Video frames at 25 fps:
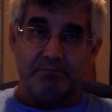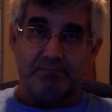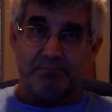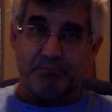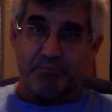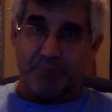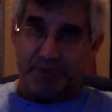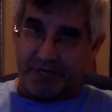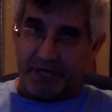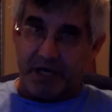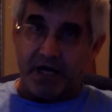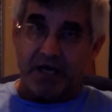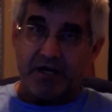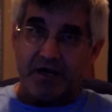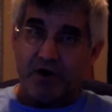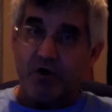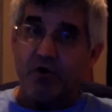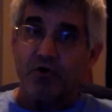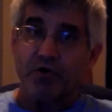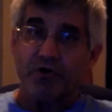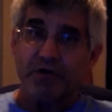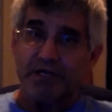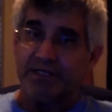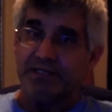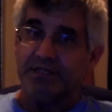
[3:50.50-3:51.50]
but I
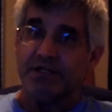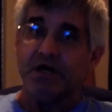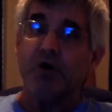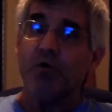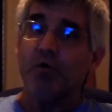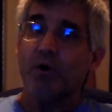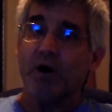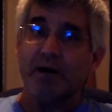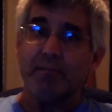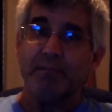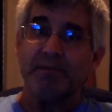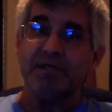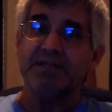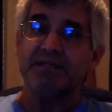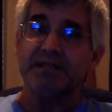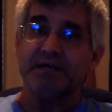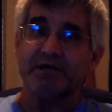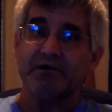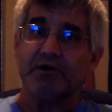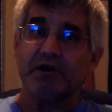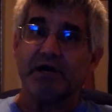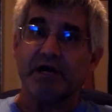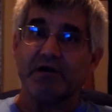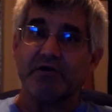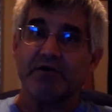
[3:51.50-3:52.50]
already know I'm in
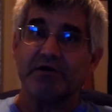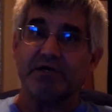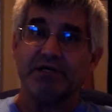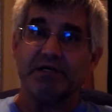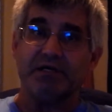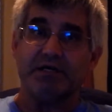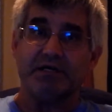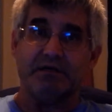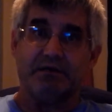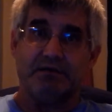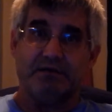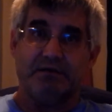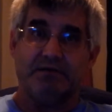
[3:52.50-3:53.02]
their area.